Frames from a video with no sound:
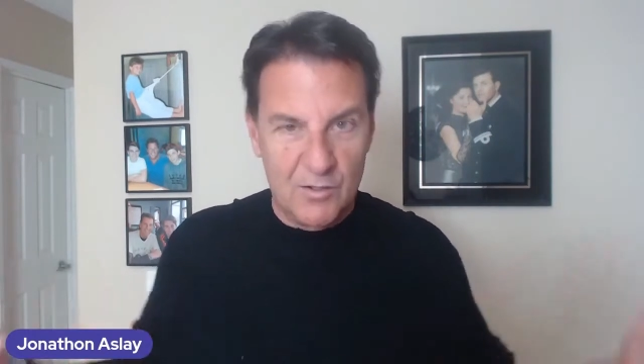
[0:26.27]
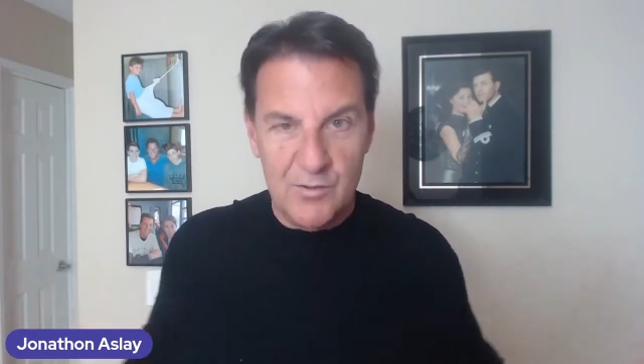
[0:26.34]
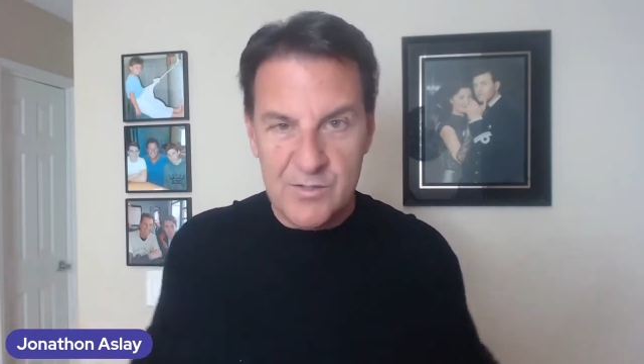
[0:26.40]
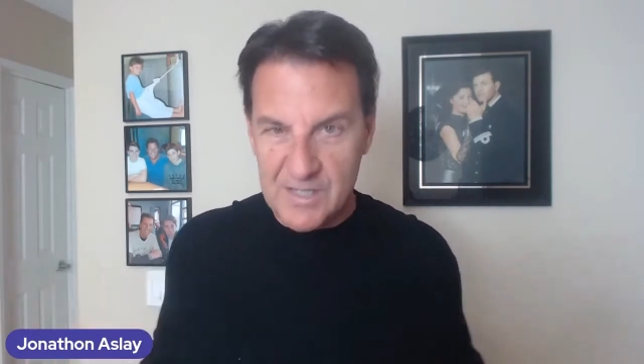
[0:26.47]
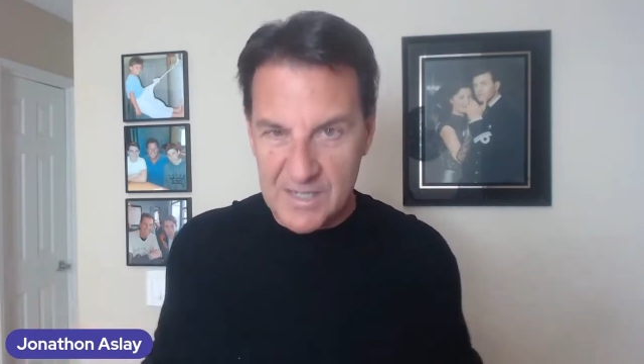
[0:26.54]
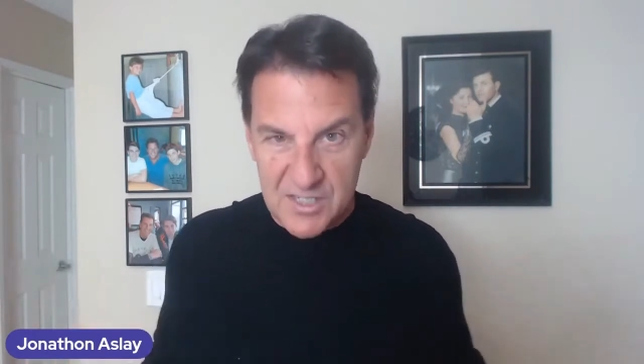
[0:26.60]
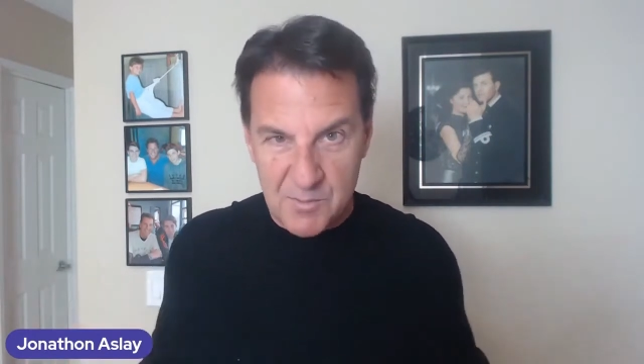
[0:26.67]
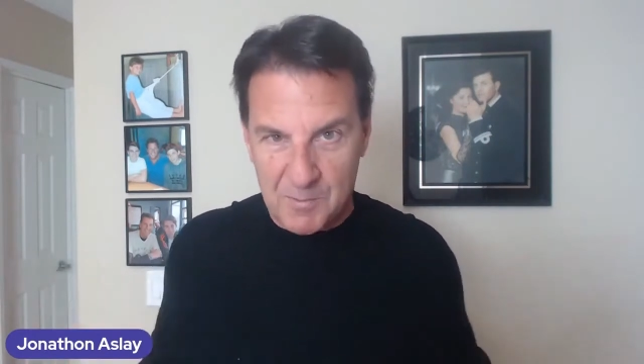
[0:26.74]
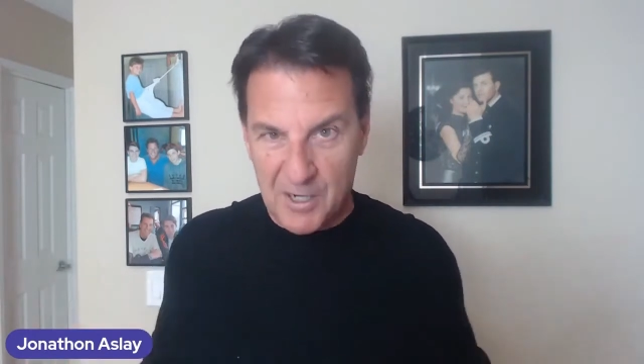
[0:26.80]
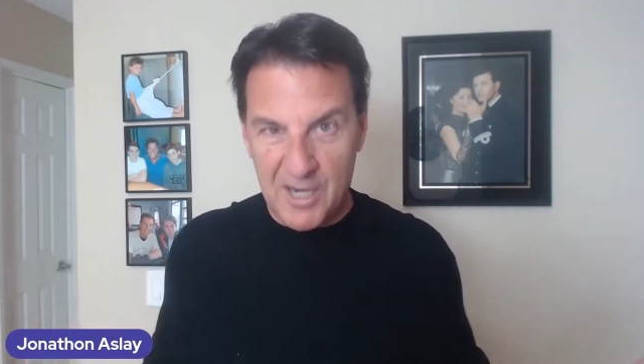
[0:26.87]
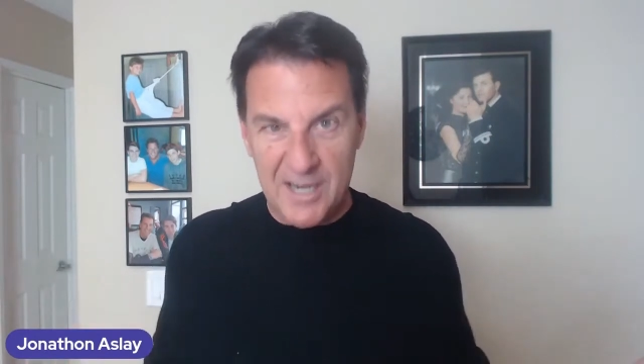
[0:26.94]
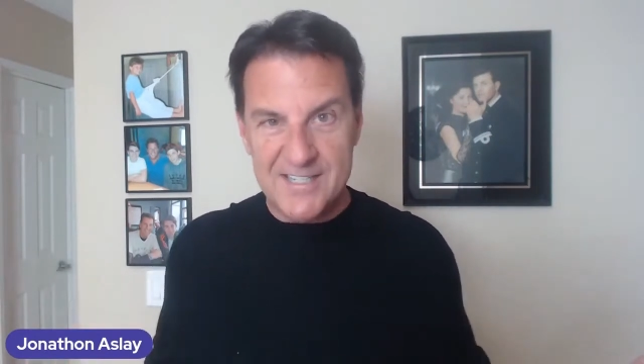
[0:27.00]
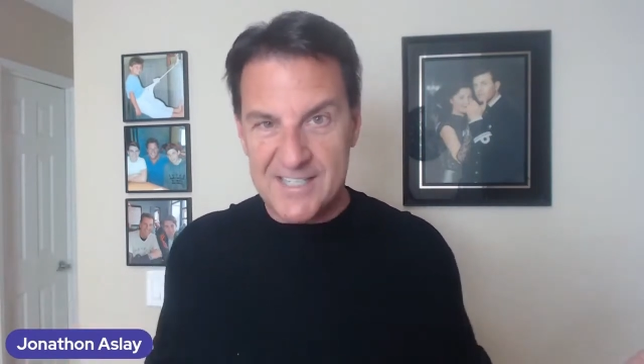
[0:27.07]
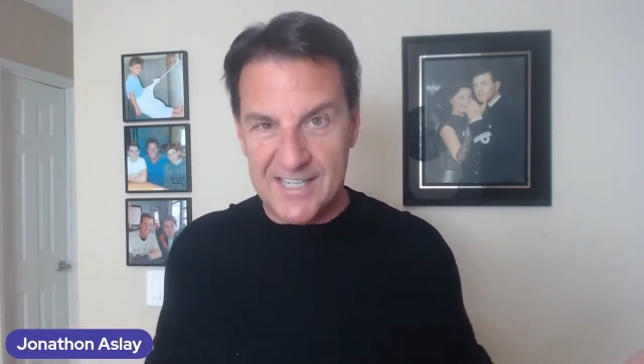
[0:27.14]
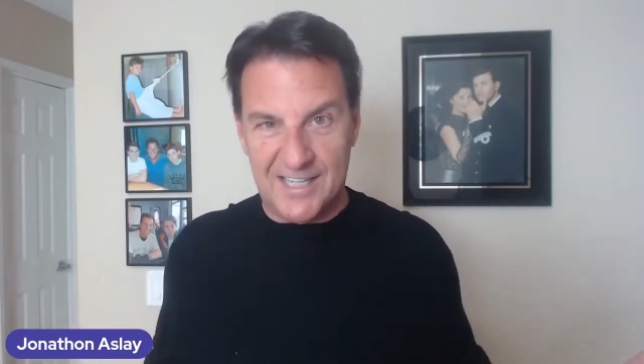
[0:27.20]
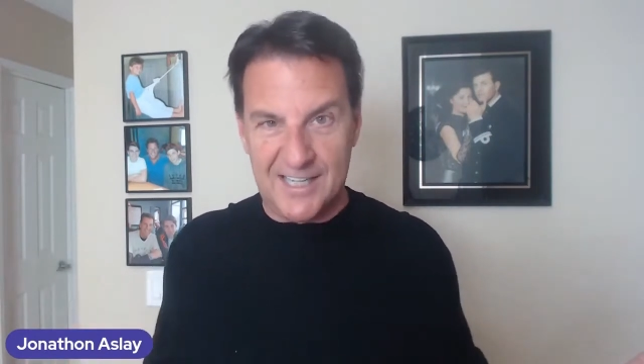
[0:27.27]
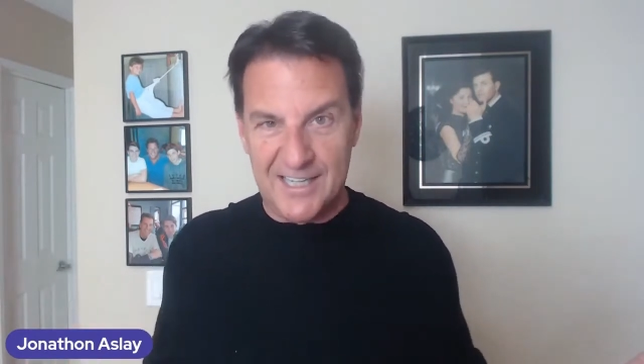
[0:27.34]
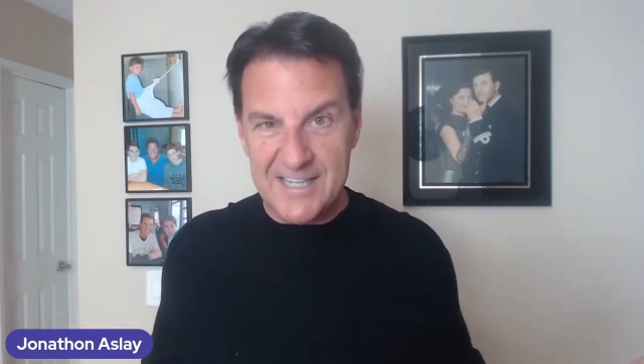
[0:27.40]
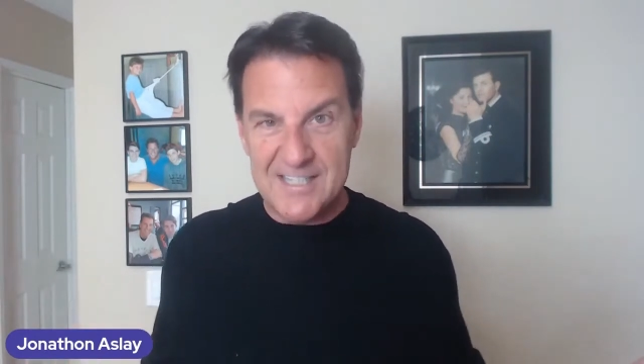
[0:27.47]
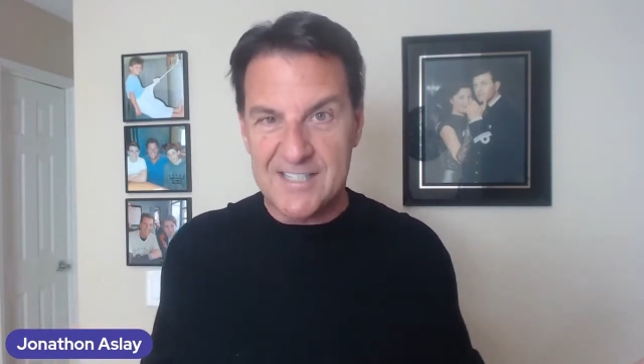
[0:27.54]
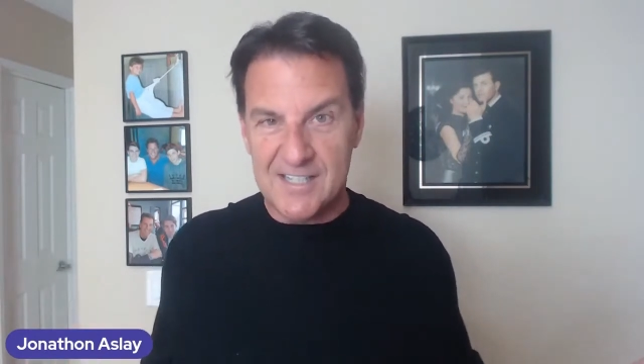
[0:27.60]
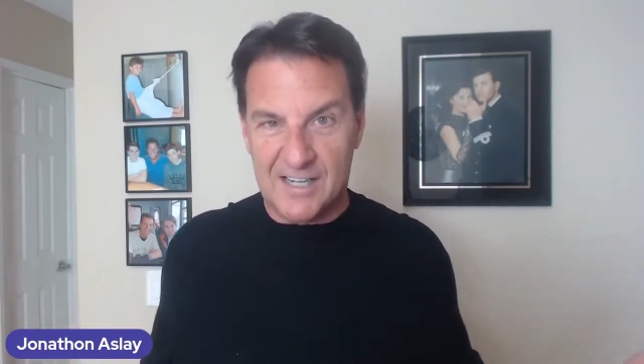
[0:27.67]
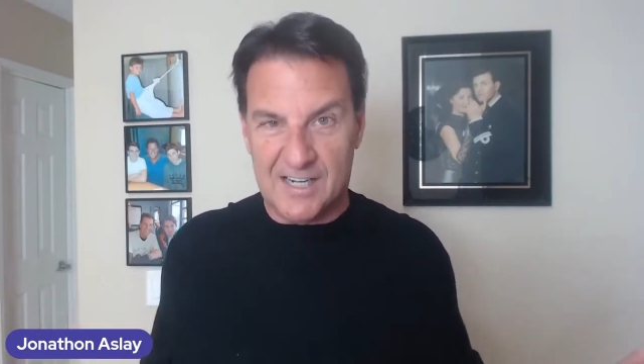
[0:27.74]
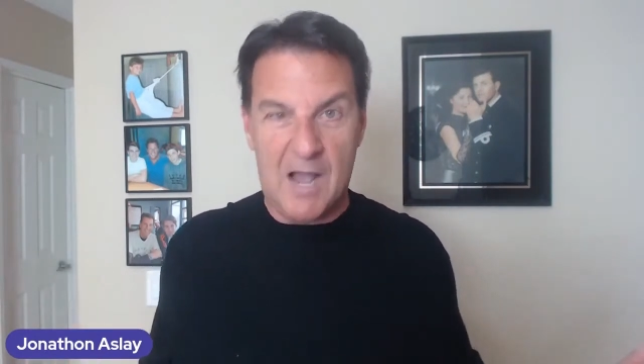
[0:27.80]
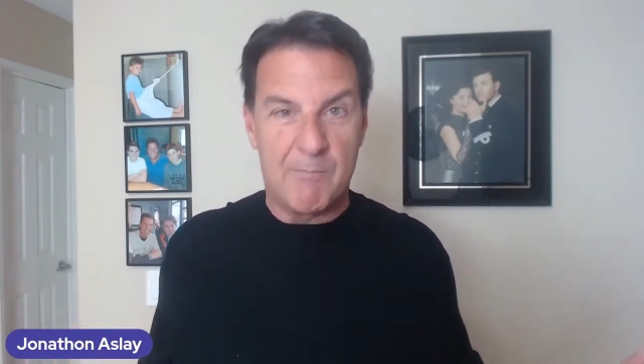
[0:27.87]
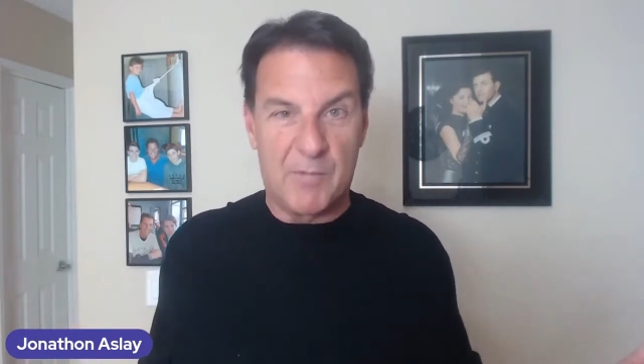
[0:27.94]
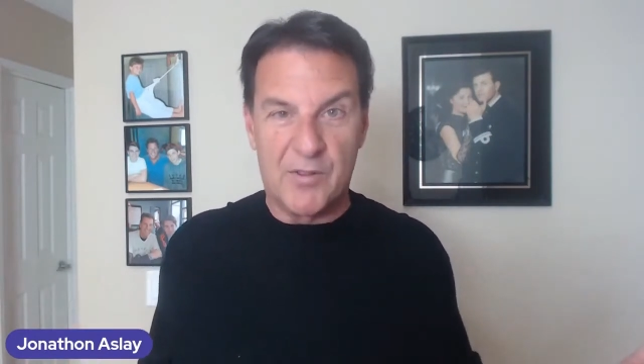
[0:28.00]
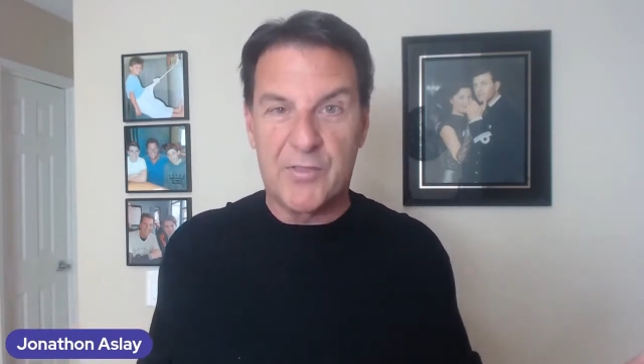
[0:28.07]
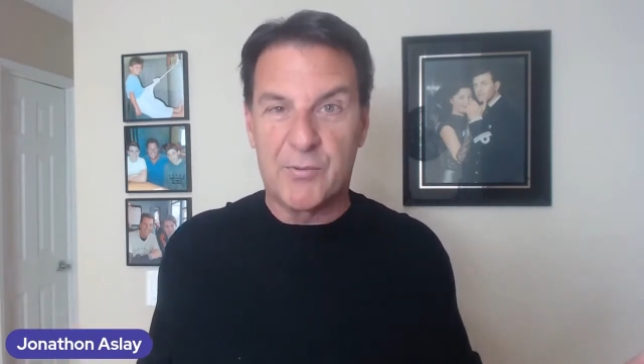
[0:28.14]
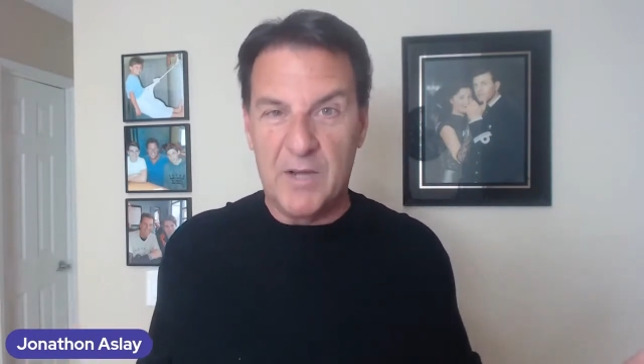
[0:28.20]
who's experienced at least a
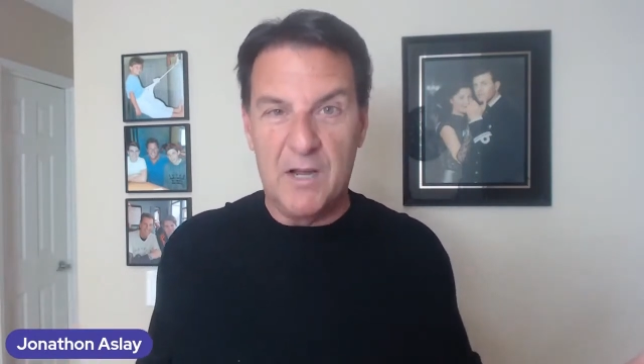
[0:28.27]
couple